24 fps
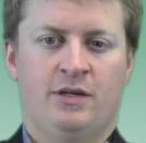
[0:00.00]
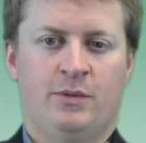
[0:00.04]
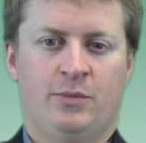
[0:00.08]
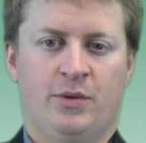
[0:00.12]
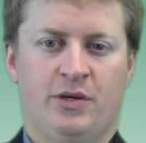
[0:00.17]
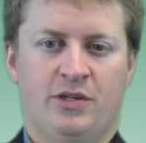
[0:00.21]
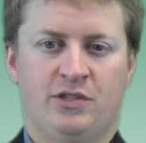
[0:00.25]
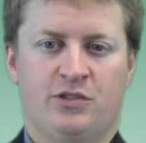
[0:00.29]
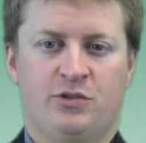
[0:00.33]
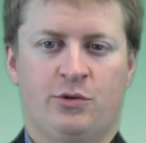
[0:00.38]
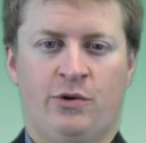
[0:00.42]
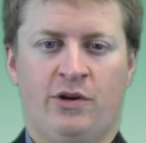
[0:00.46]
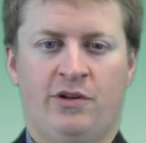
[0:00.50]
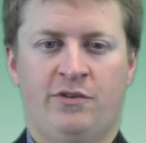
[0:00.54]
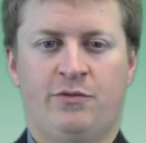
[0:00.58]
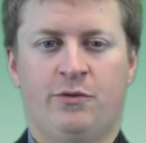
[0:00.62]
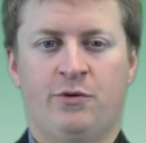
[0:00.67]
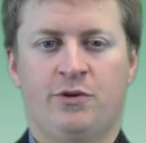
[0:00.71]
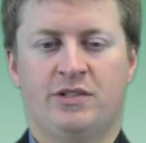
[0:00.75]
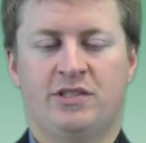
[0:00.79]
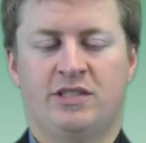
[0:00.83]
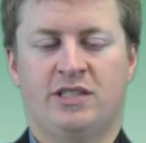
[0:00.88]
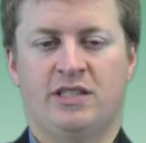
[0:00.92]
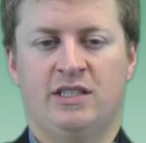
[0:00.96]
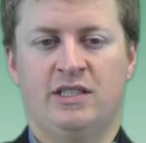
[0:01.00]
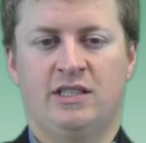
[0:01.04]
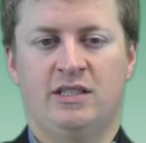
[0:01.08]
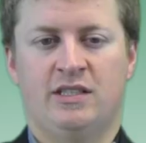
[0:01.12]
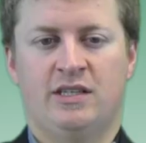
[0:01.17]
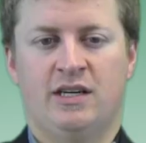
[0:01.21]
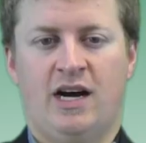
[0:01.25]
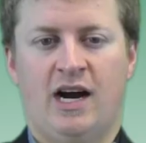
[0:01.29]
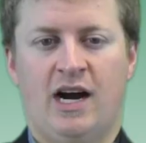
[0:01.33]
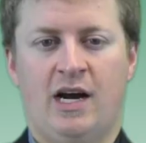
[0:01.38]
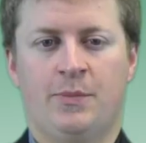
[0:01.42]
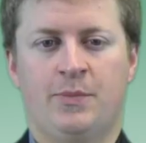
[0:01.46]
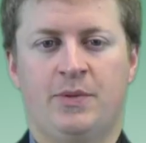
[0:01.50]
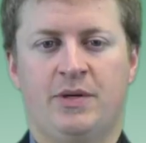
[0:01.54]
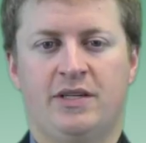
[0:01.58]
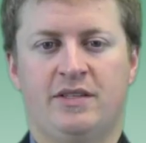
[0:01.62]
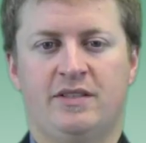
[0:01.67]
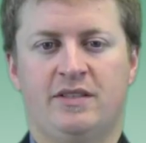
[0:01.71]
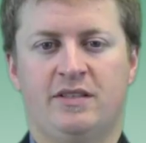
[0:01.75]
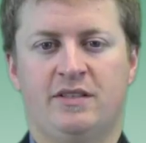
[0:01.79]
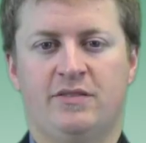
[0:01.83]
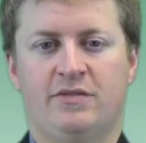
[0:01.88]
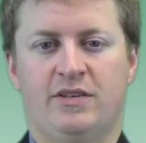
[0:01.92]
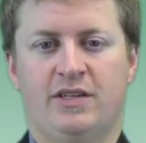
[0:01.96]
But in 2014,
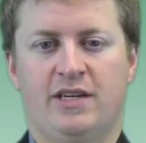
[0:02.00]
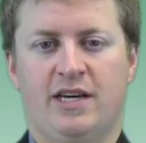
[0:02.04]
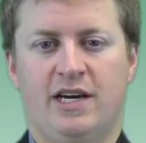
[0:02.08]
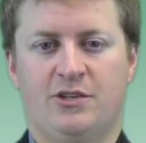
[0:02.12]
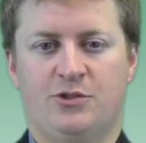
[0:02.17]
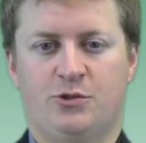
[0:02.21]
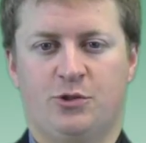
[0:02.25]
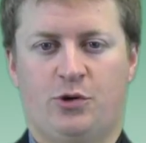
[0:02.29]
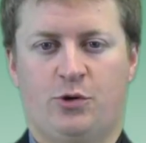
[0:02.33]
IPTV has